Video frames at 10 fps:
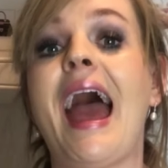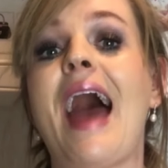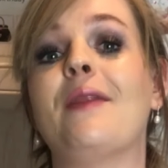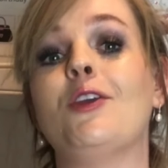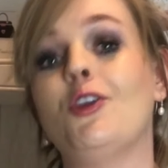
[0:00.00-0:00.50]

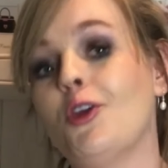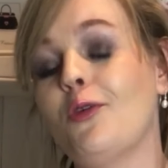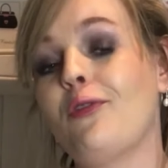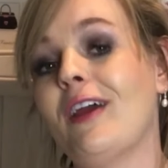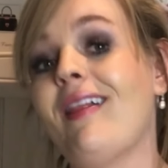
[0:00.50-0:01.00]
and that
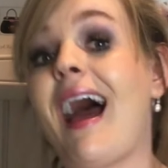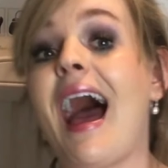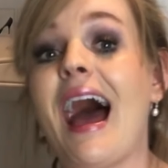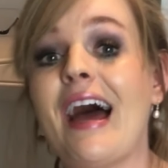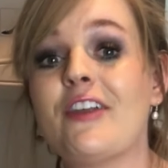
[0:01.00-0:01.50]
you feel
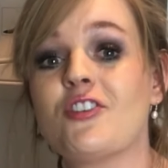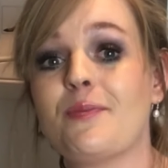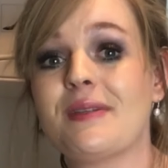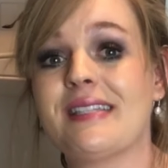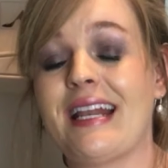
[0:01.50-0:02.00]

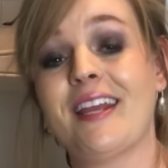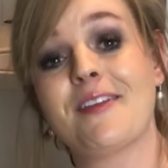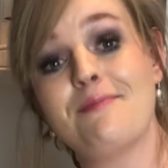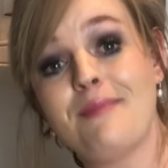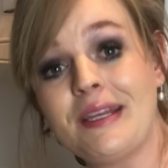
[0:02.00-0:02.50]
100%
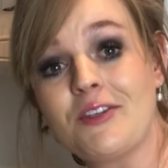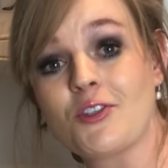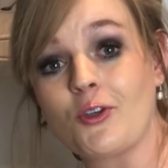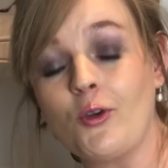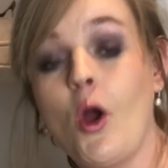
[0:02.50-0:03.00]
committed
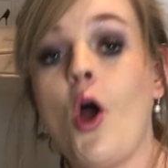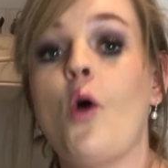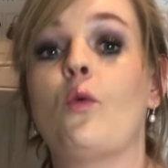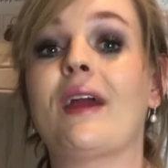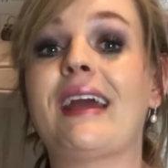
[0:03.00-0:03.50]
to,
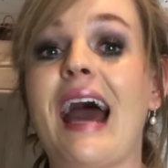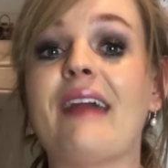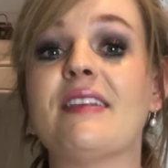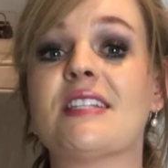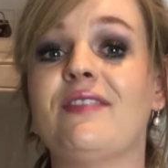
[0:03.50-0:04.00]

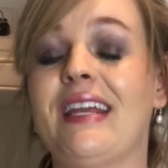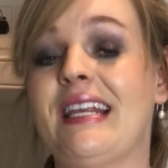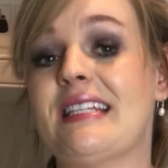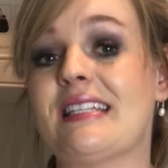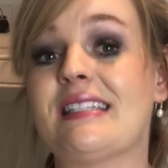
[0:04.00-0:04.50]
regardless of
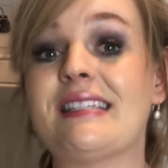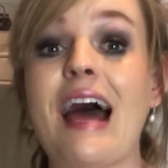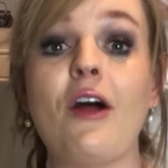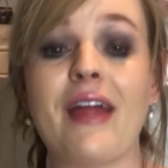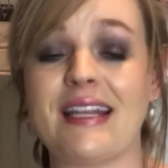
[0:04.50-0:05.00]
needing to
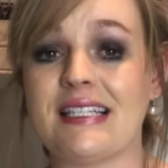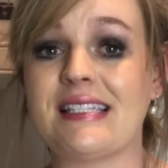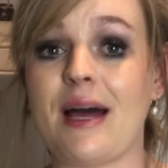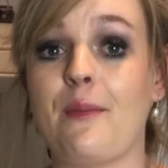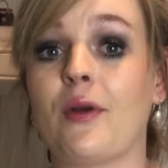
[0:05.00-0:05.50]
sell that to
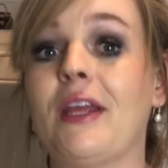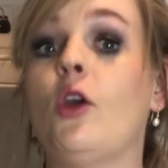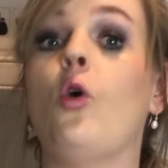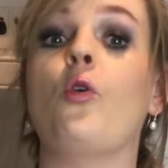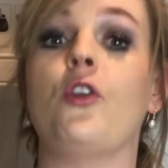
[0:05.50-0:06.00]
somebody
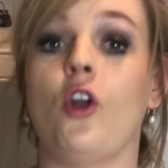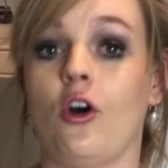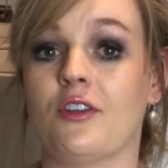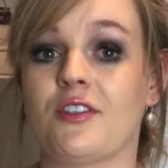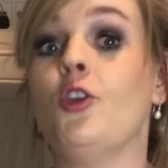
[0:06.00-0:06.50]
or
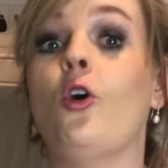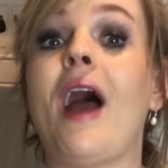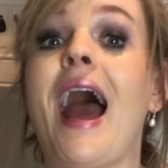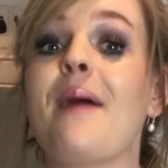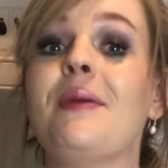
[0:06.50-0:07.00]
not. You're
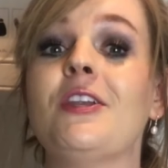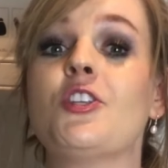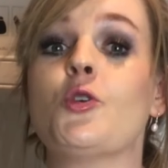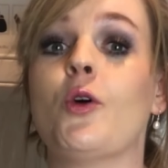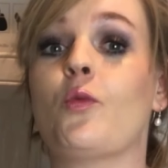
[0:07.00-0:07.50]
happy to
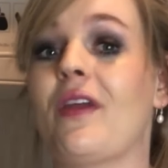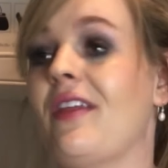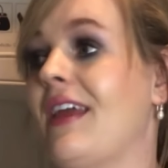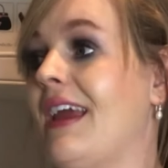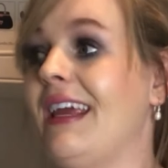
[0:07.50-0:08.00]
do it whether
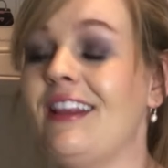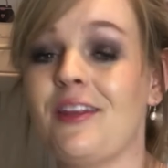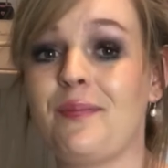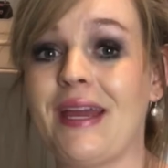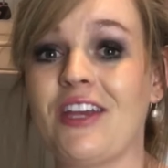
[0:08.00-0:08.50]
they're in
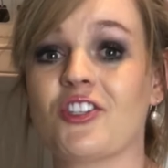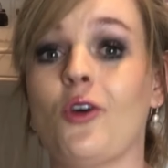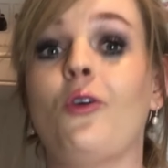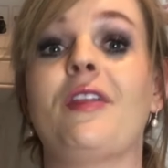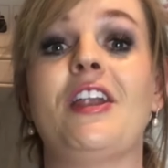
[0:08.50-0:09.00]
the picture
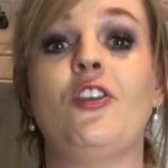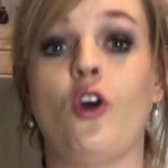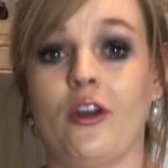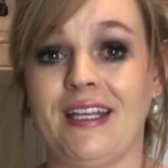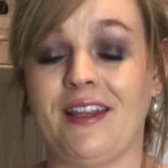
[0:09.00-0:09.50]
or they're
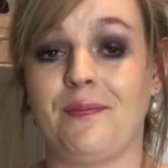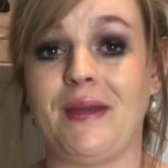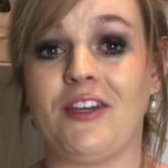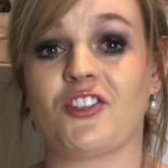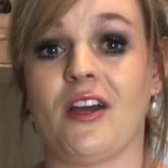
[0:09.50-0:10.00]
not in the
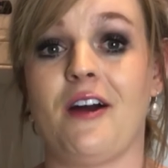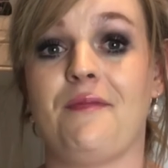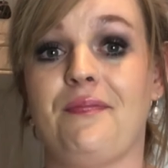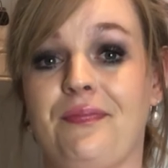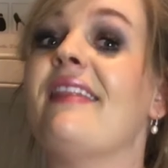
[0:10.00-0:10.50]
picture.
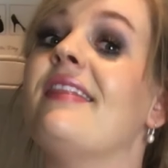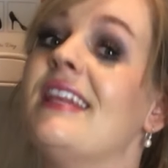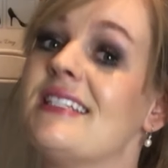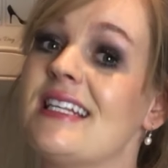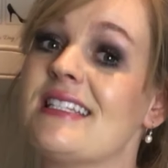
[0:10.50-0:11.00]

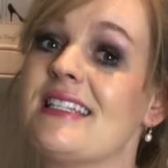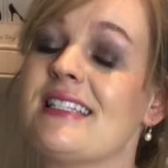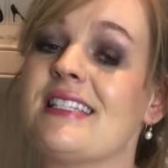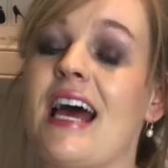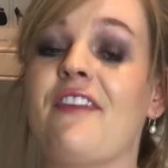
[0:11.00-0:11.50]
This is the
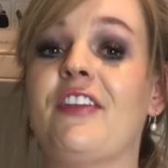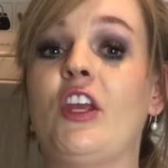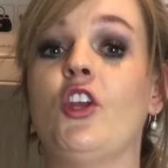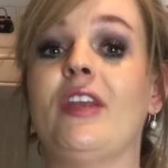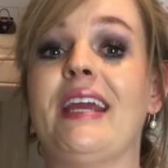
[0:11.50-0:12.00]
stuff
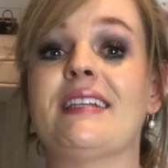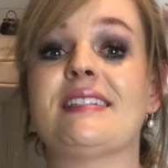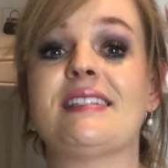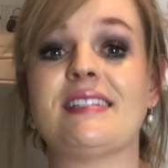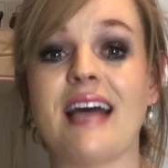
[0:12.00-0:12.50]
that you need to
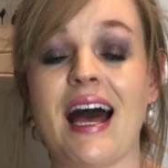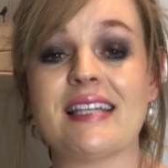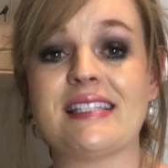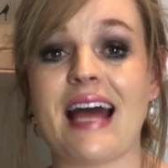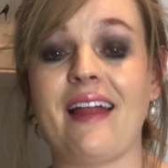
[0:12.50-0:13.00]

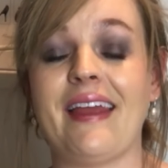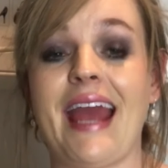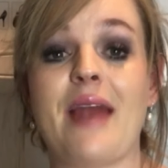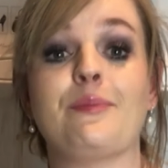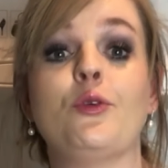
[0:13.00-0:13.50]
start selling
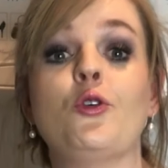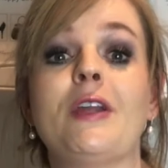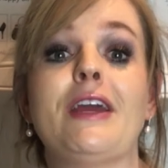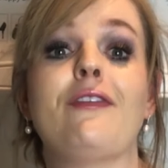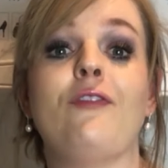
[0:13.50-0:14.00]
and
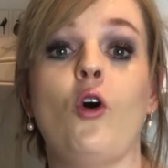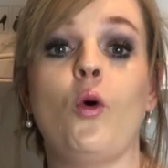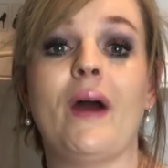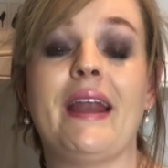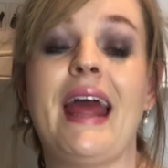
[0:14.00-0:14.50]
putting
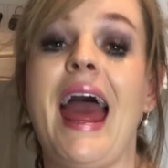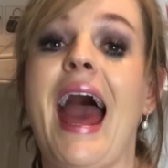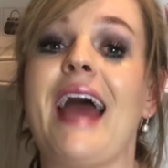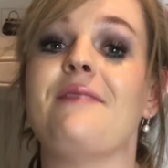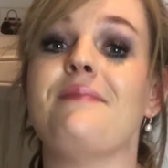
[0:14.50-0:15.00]
forward,
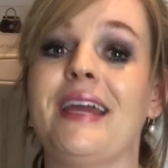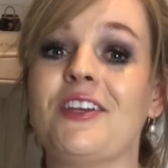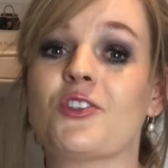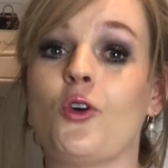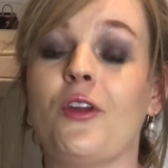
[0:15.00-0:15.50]
and
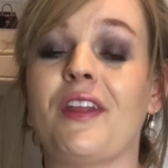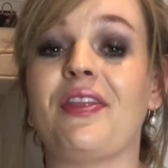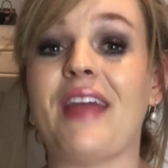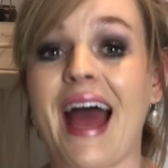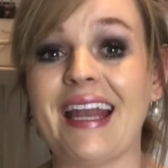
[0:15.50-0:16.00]
make sure
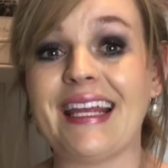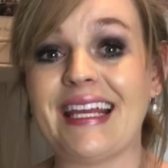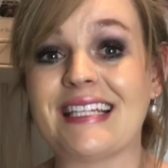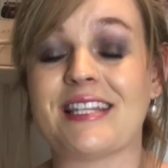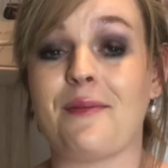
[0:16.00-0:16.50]
that that
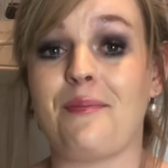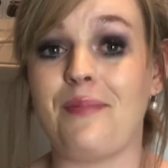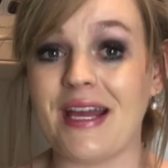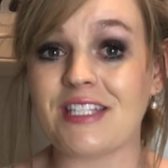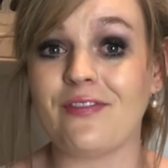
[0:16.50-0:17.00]
is the
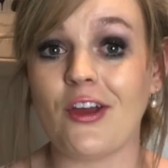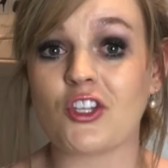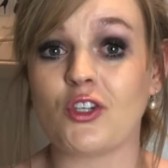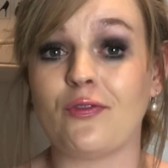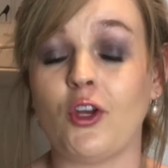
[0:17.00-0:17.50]
best
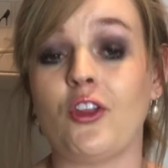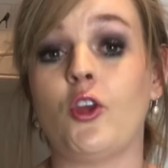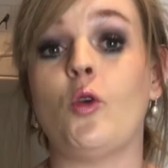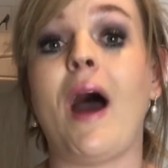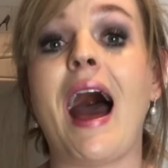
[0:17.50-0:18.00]
version of you that
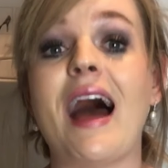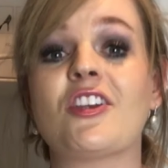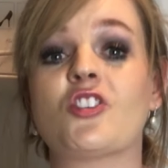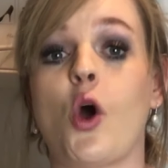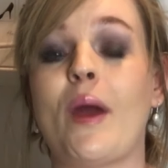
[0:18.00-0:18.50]
you are
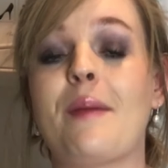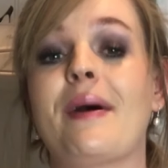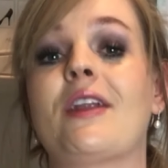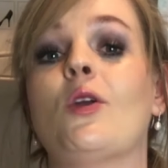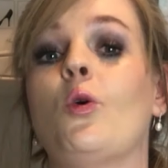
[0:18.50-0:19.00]
showing,
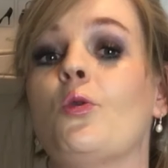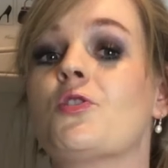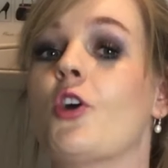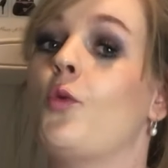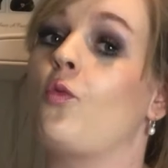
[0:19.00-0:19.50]
but it
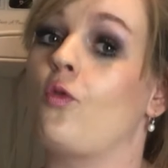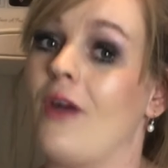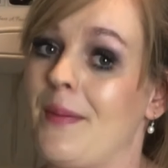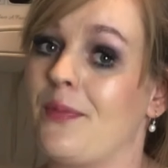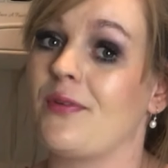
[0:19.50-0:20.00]
also
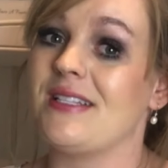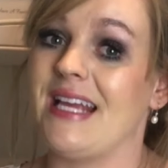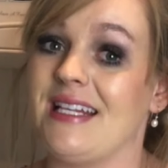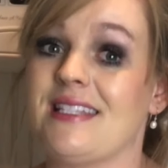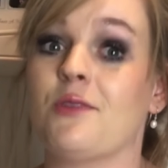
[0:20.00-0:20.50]

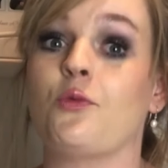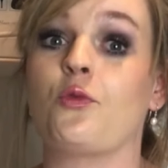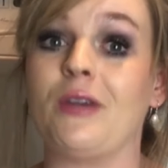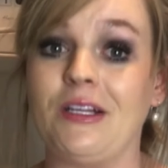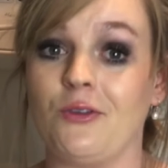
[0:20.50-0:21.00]
represents the
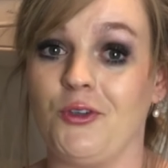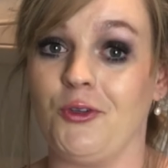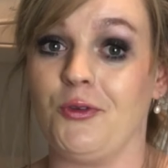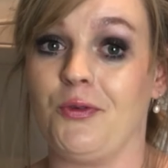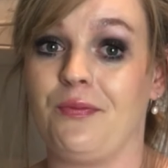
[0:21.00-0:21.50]
real
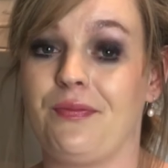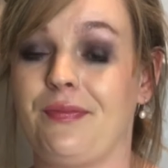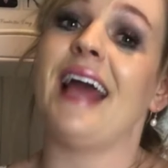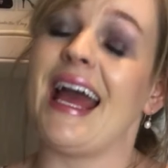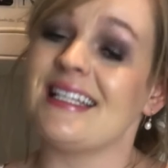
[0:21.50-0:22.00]
you.
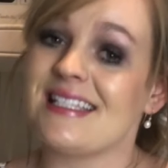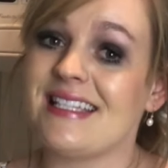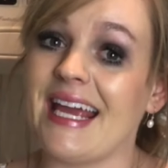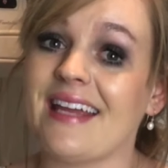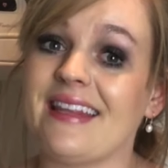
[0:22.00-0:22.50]
And
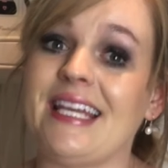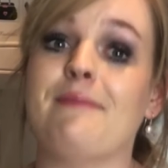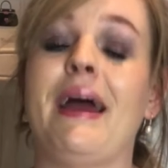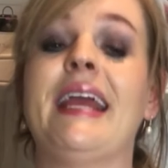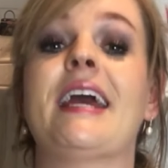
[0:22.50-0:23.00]
secondly,
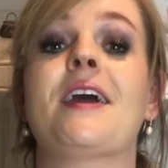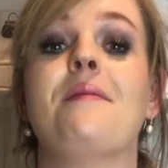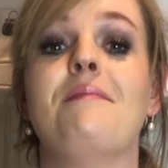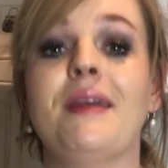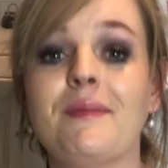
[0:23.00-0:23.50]
make a
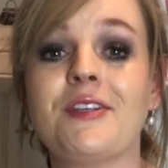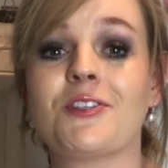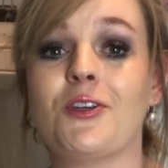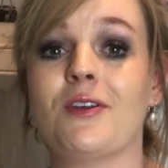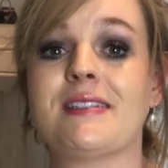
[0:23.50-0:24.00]
commitment
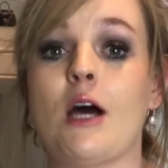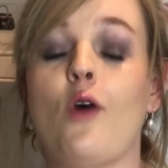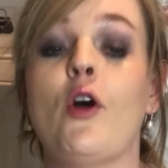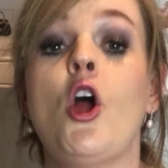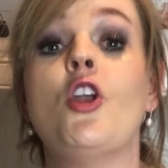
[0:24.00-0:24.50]
to
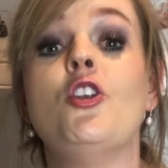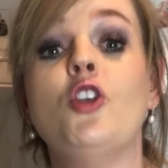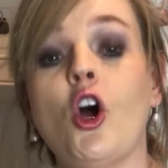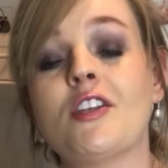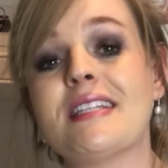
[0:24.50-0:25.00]
yourself
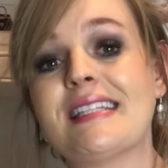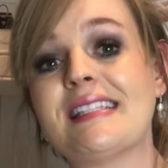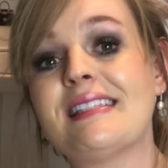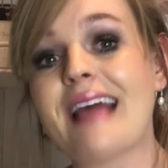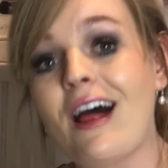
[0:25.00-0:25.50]
not to
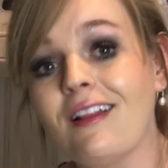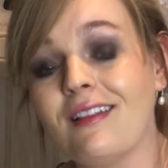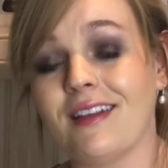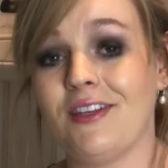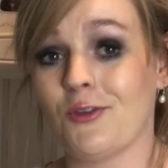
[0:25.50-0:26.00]

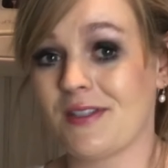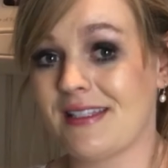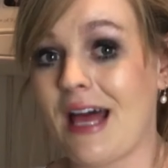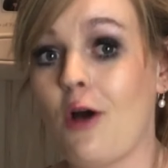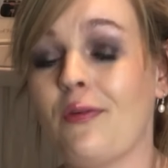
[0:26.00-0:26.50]
sell
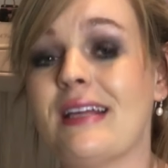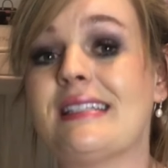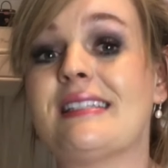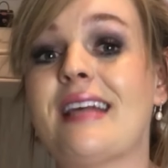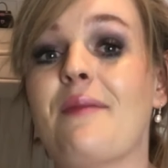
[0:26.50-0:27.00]
yourself
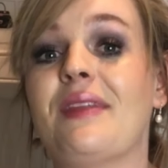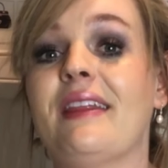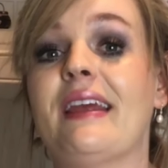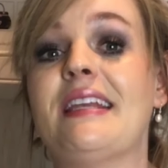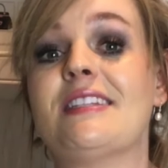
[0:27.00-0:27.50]
as something
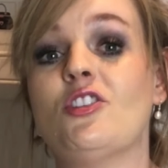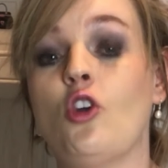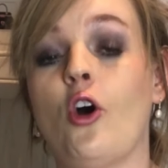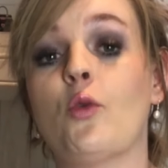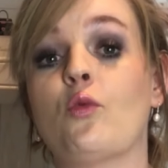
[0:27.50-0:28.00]
that is
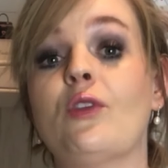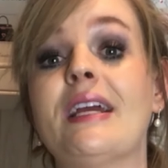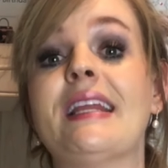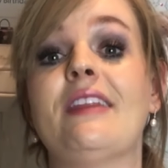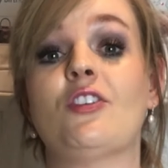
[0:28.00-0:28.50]
not
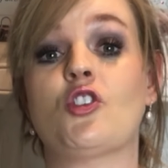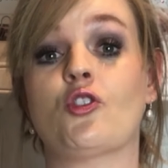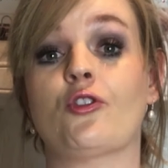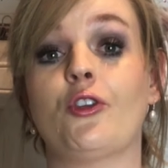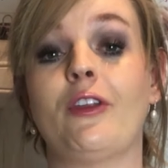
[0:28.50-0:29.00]
really the
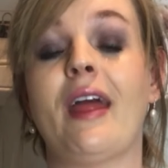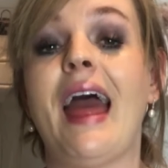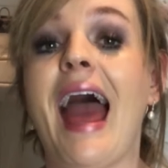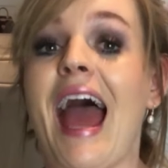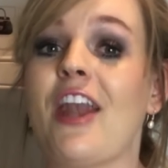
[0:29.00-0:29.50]
truth,
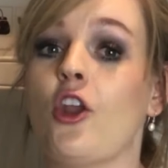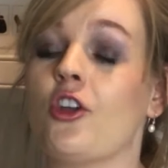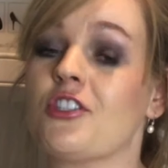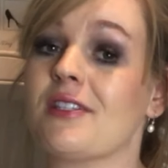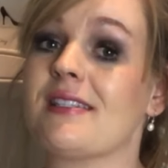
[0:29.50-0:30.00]
and
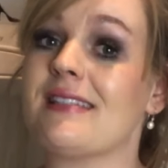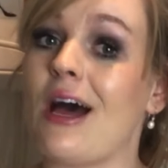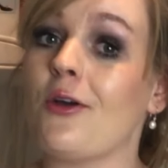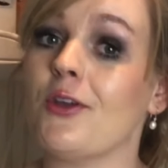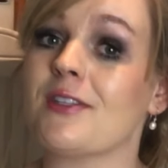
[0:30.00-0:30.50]
not to
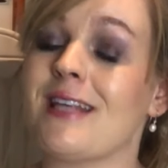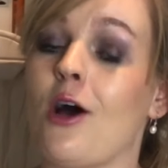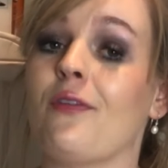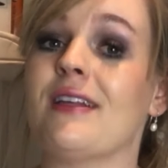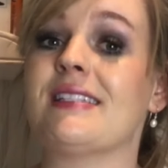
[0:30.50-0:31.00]
sell
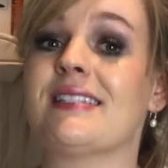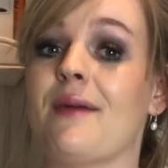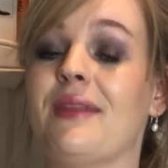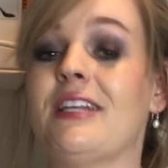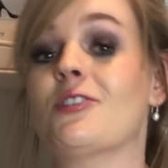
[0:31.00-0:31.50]
yourself as
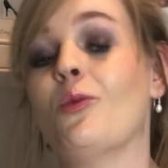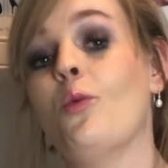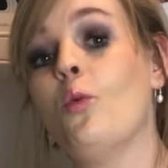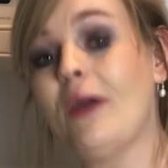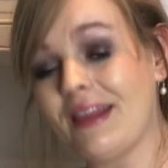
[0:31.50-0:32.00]
something to
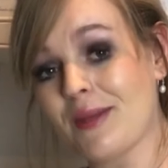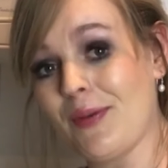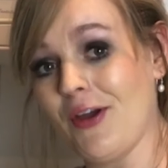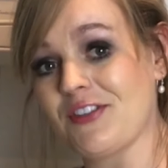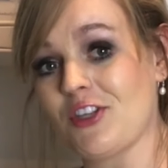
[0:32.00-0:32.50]
win the
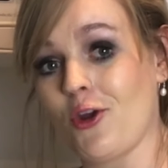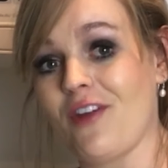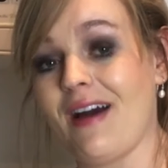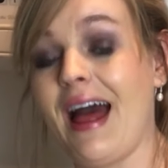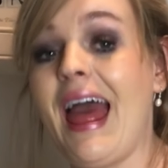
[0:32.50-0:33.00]
person
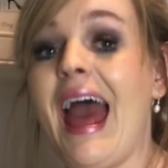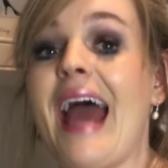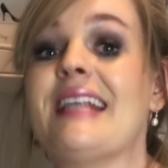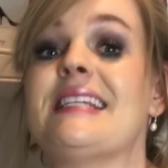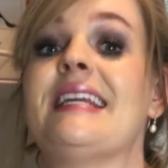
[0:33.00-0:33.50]
over
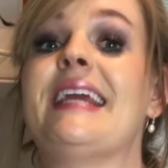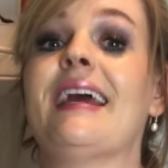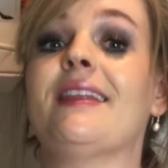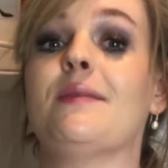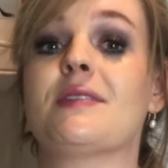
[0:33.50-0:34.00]
and to
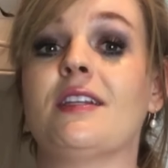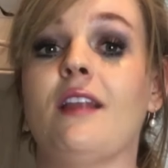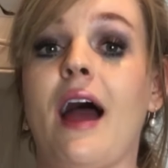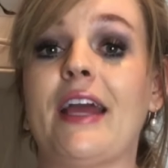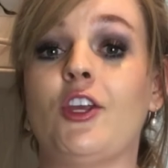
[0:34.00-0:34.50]
get them to
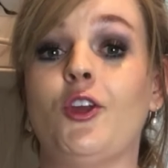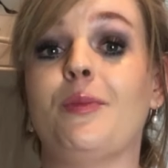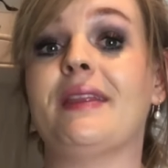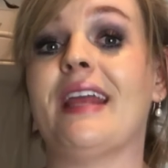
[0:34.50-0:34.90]
like you, but